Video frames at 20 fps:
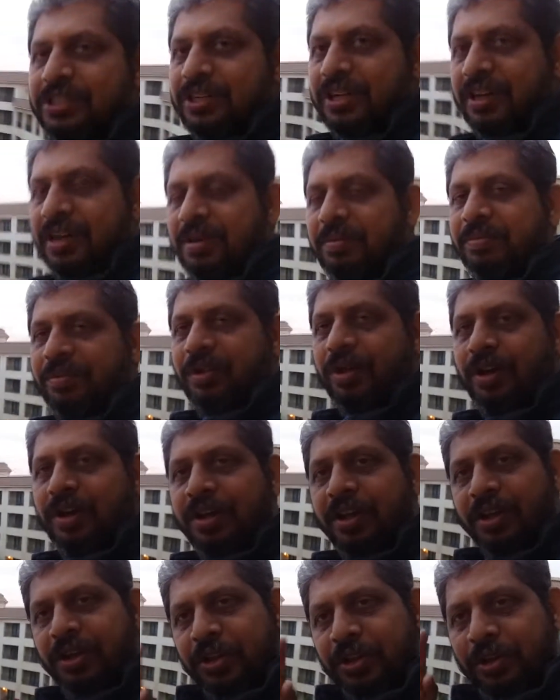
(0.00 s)
children of God.
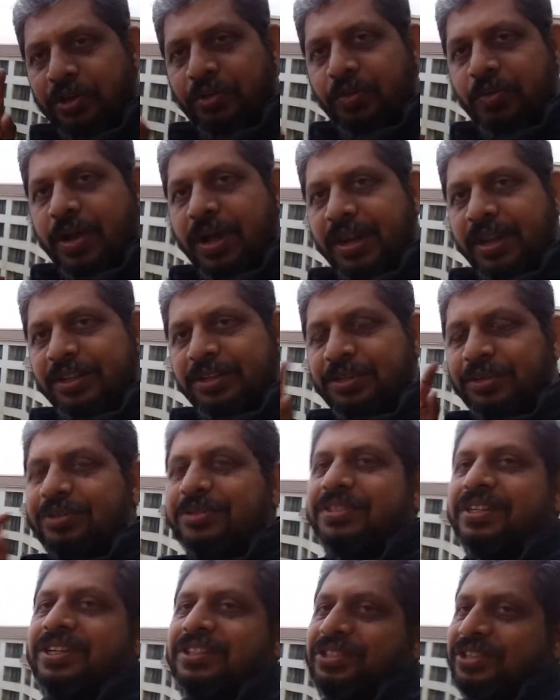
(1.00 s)
You are a
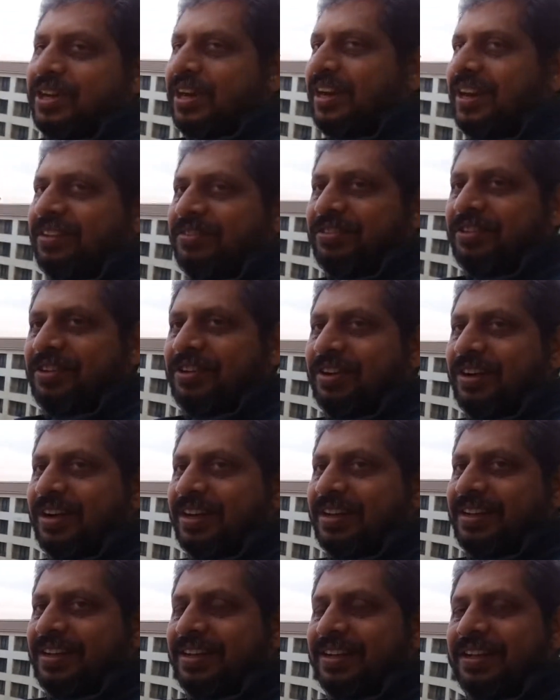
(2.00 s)
chosen child of
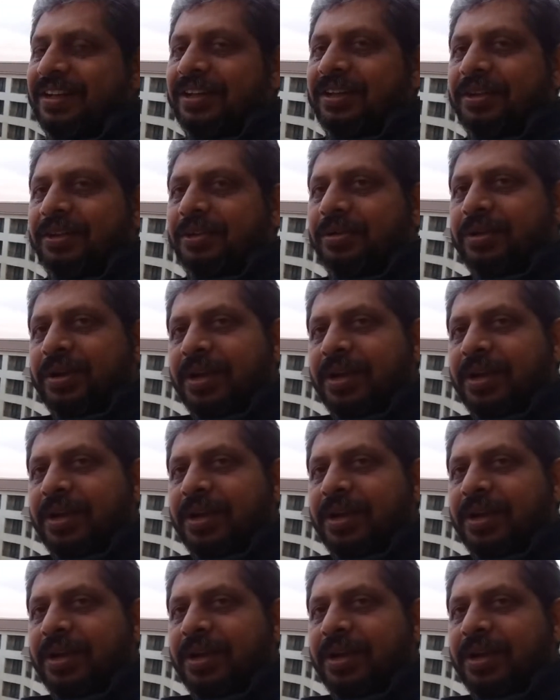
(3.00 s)
God. You